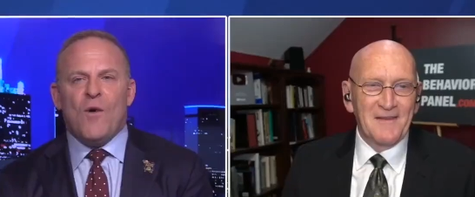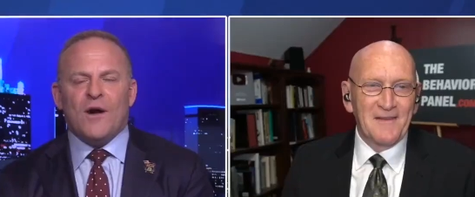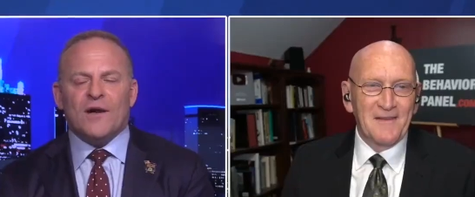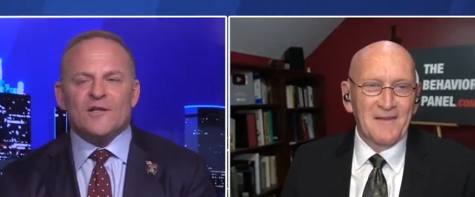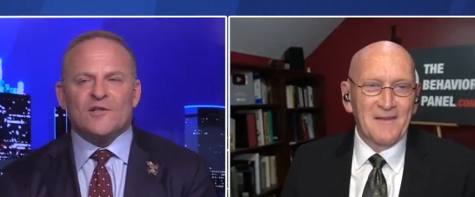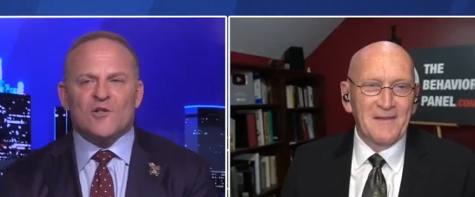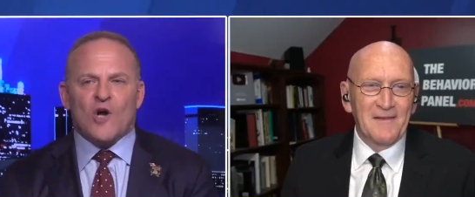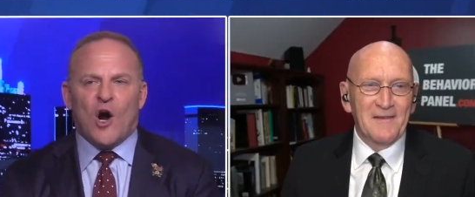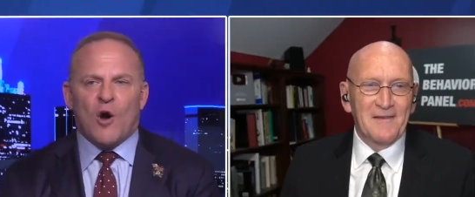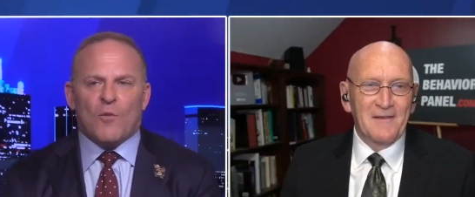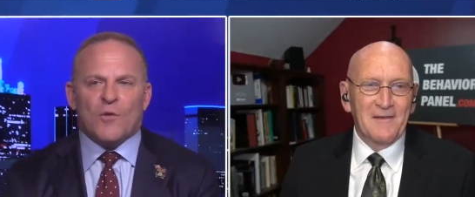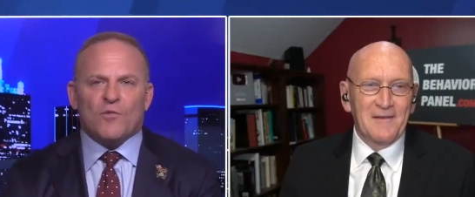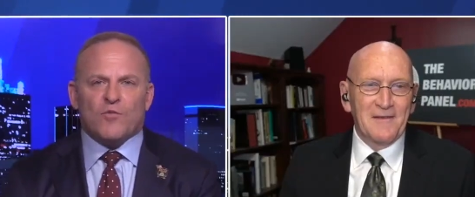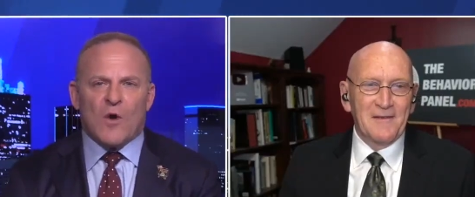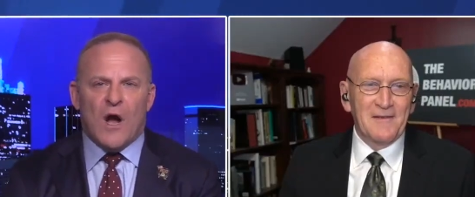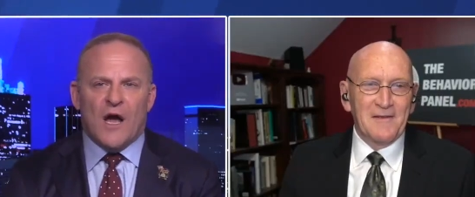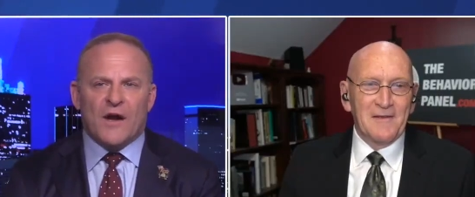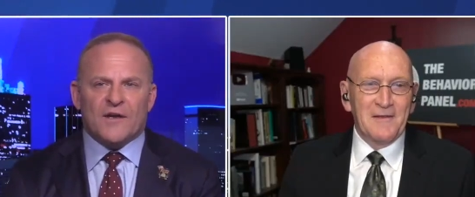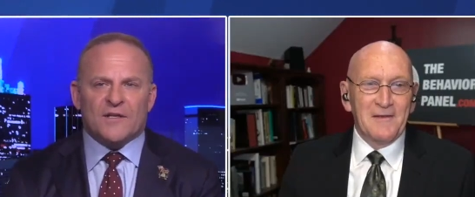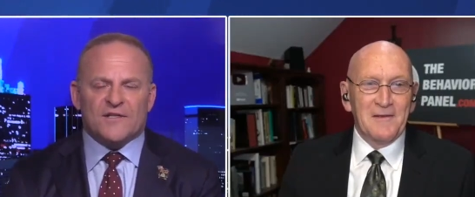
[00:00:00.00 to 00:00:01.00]
Speaker 1: want to start with
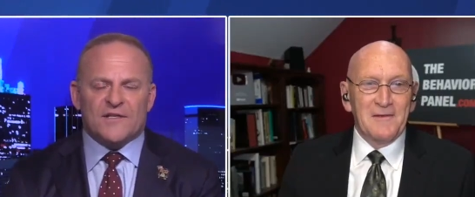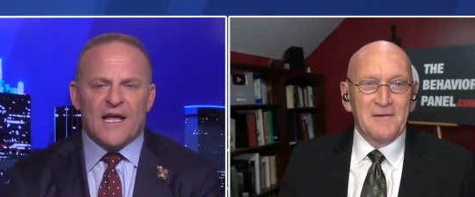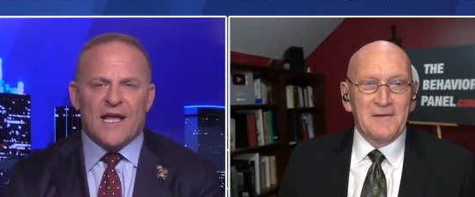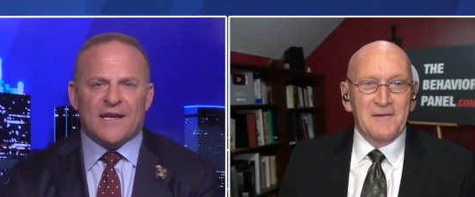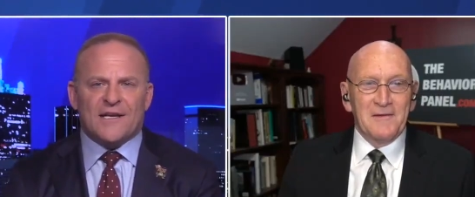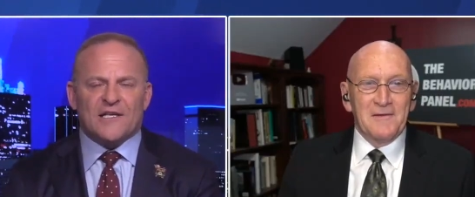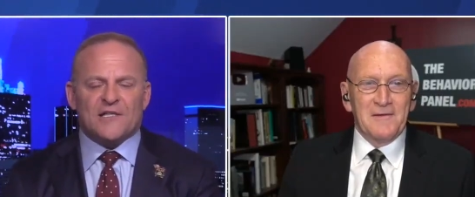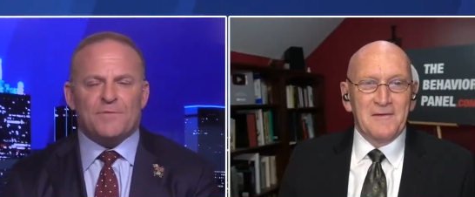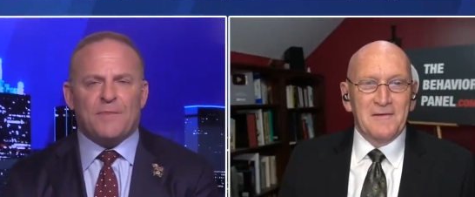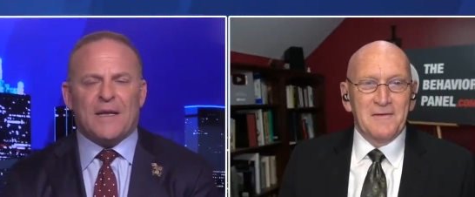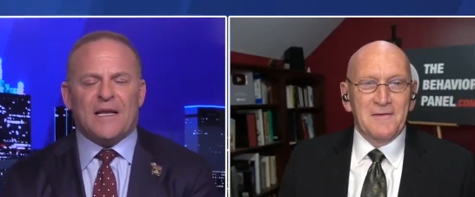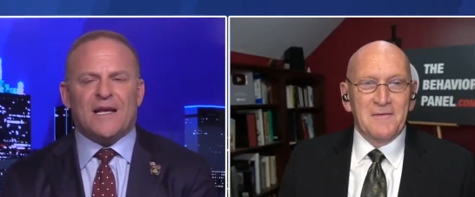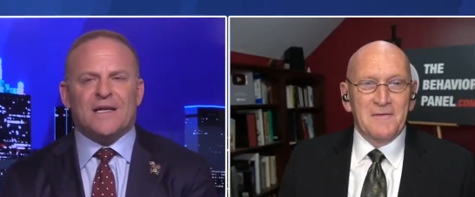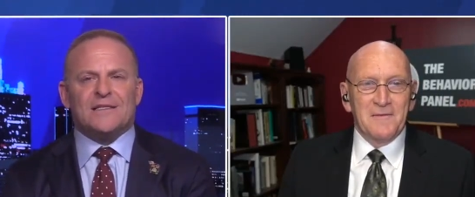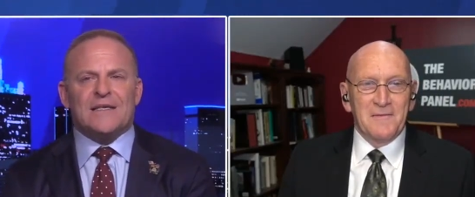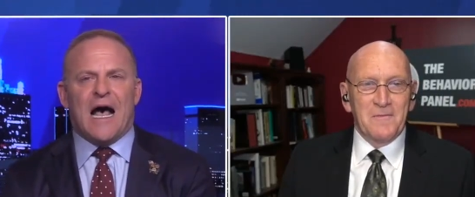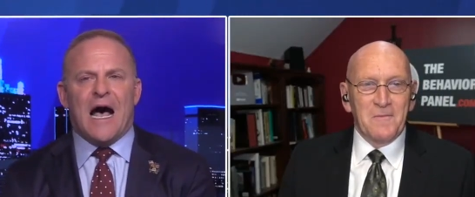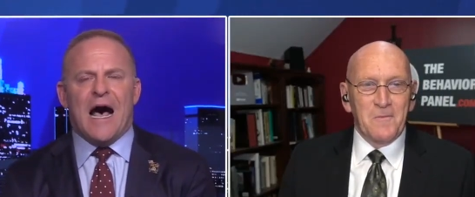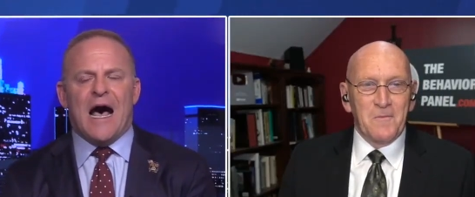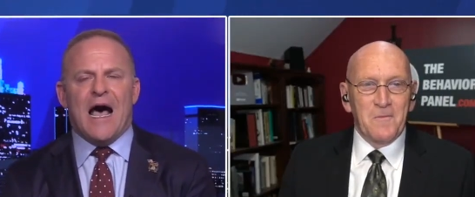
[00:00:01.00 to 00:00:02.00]
Ron DeSantis
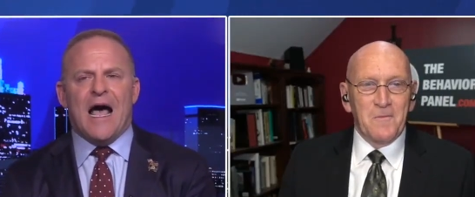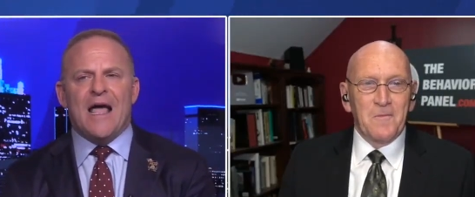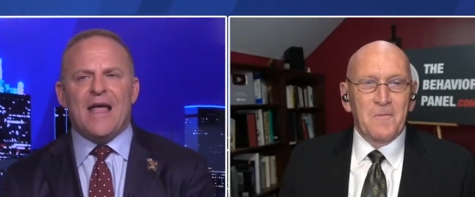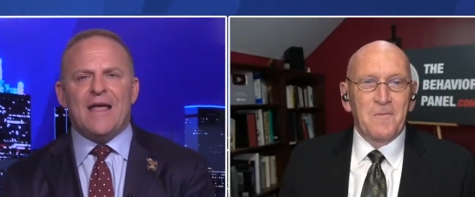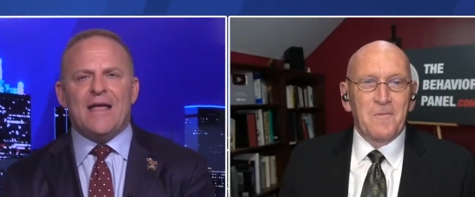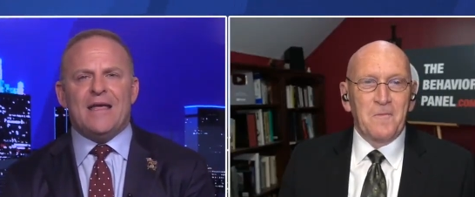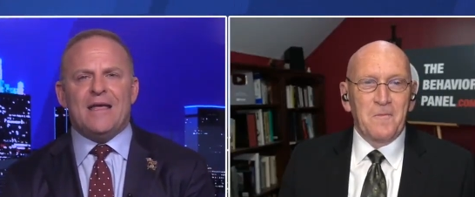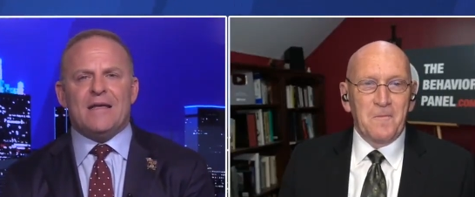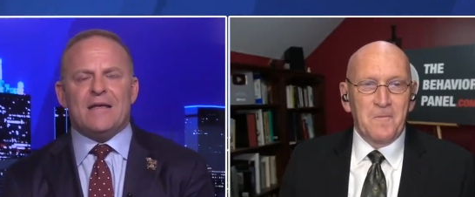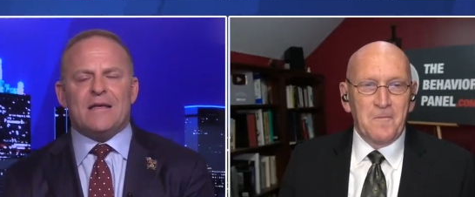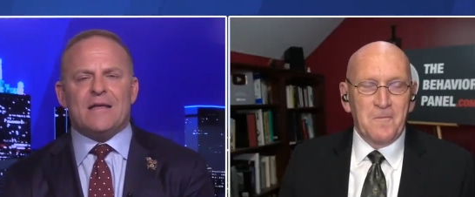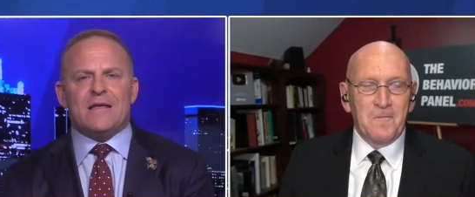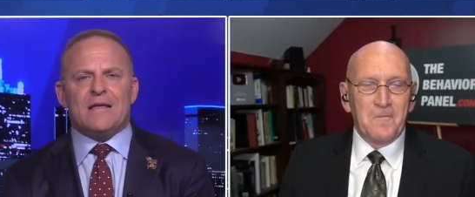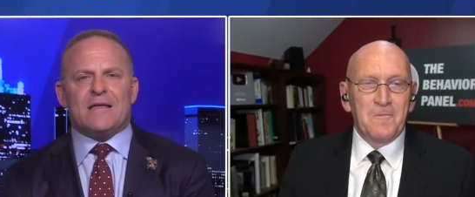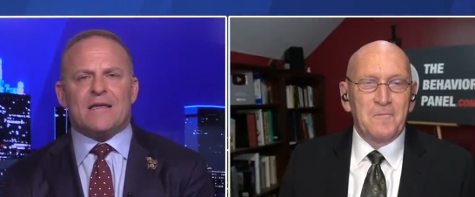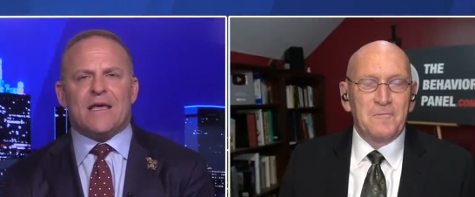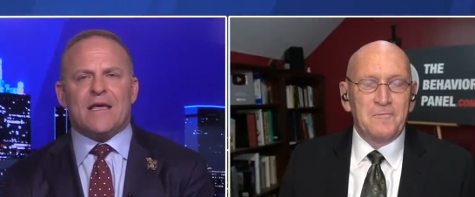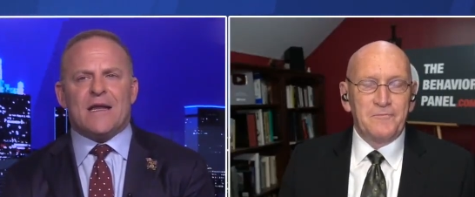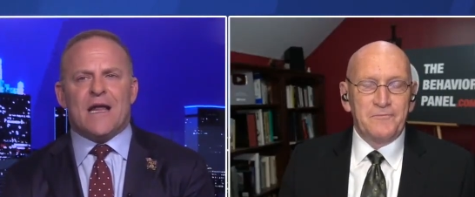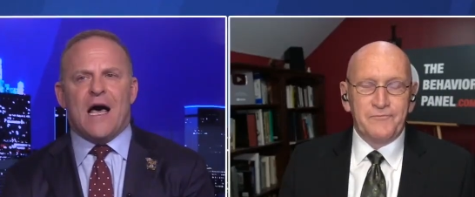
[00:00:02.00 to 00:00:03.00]
because I
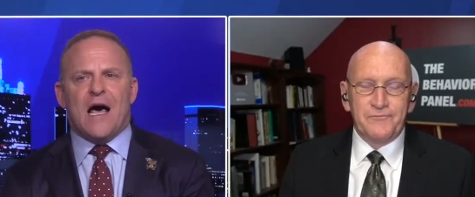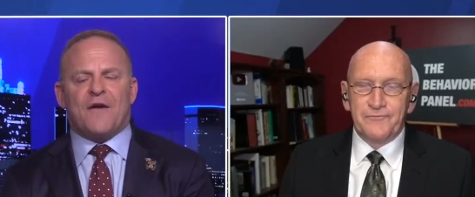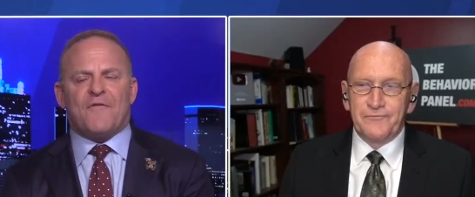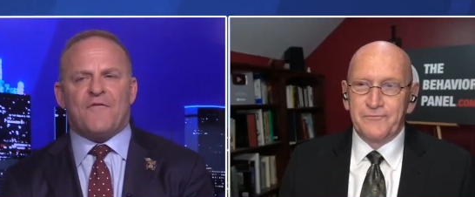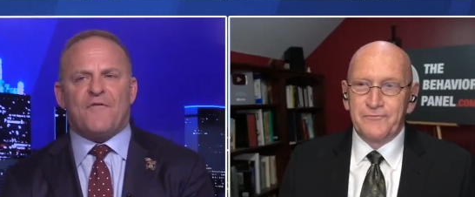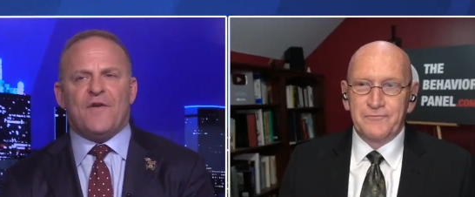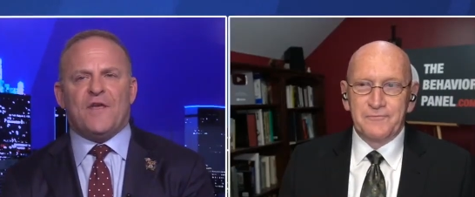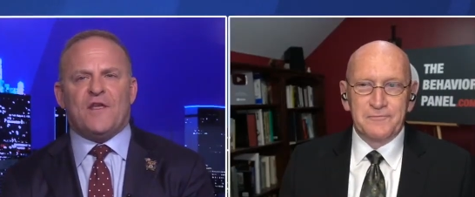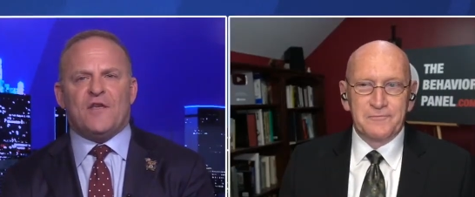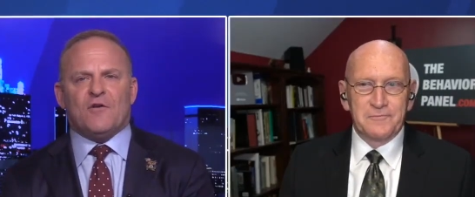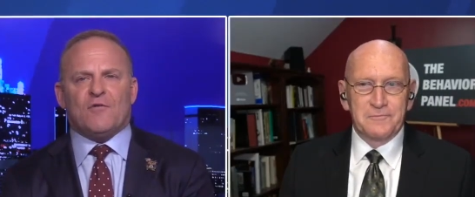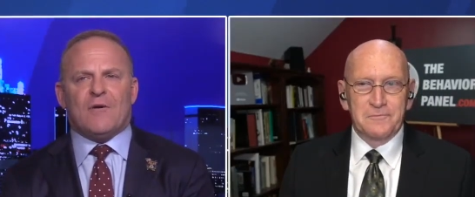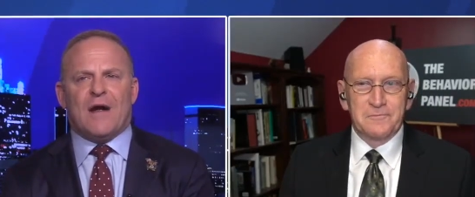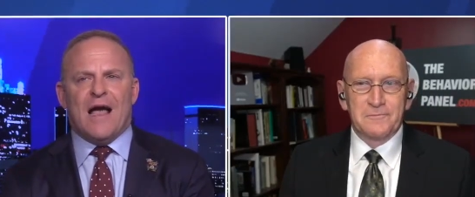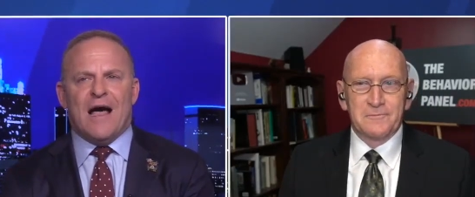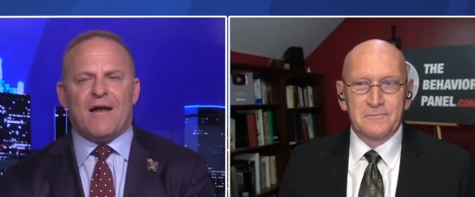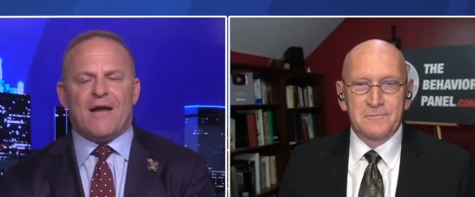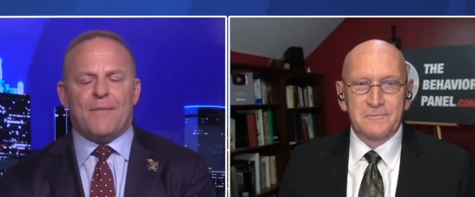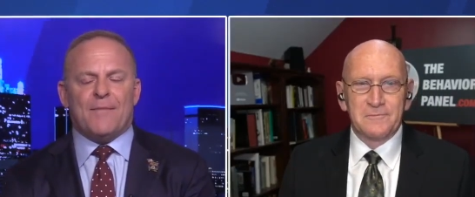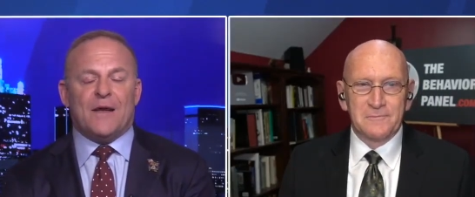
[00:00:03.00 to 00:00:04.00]
cannot figure out,